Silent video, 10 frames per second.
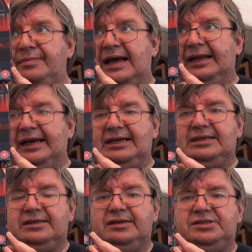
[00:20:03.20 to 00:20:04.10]

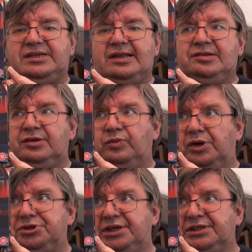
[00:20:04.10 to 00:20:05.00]
Malek, Denzel
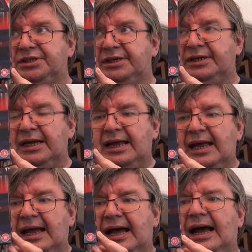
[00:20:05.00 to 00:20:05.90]
Washington,
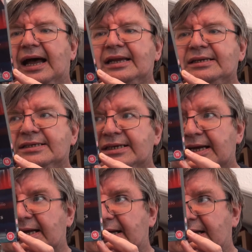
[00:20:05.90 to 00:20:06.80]
and
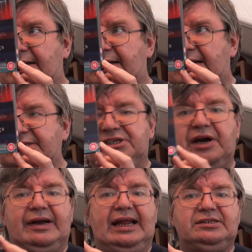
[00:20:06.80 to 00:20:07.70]

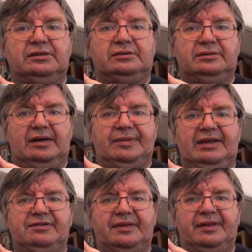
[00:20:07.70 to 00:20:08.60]
Jared Leto, I
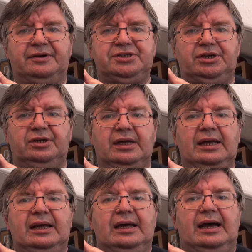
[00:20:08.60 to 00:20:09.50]
believe, is in there too.
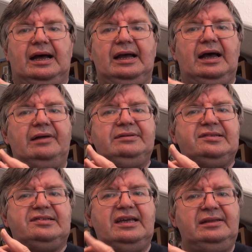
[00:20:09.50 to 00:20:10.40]
I
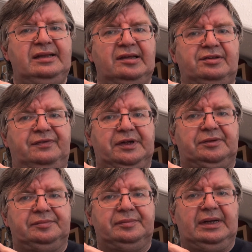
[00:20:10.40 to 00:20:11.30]
hadn't seen this
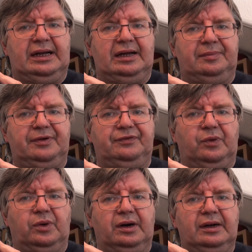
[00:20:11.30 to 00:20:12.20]
film
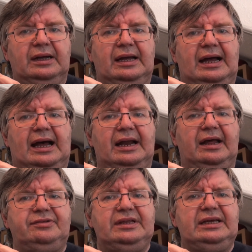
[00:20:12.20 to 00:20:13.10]
before, and
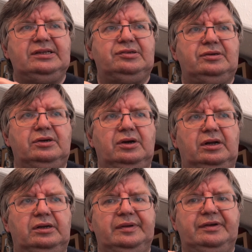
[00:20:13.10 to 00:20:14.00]
I think it sort of
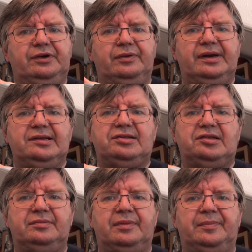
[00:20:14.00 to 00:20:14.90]
got a little
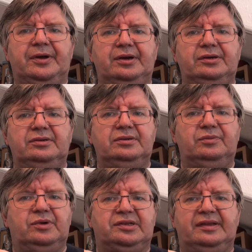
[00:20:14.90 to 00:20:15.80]
criticism about it.
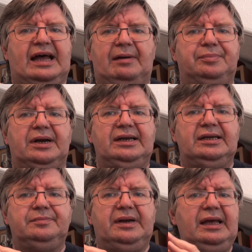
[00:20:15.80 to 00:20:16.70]
It wasn't that
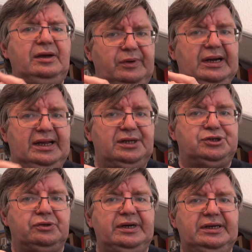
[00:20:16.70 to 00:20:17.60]
brilliant, but I really
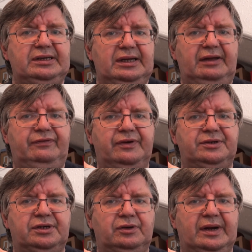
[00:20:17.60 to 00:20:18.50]
enjoyed it. I
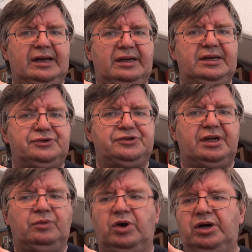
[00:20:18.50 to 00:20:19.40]
found it quite an
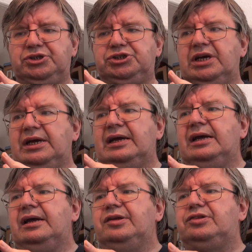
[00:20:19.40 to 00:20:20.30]
interesting watch.
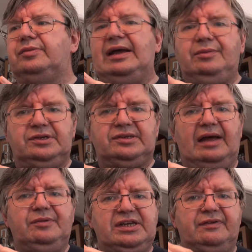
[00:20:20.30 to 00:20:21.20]
So I would
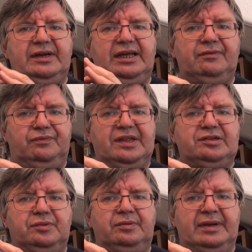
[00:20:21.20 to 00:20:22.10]
definitely give
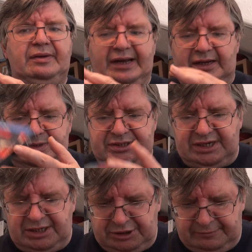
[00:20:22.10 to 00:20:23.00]
this one my
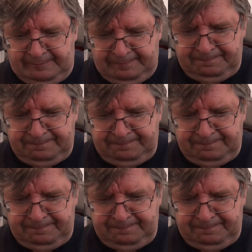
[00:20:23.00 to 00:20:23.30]
recommendation.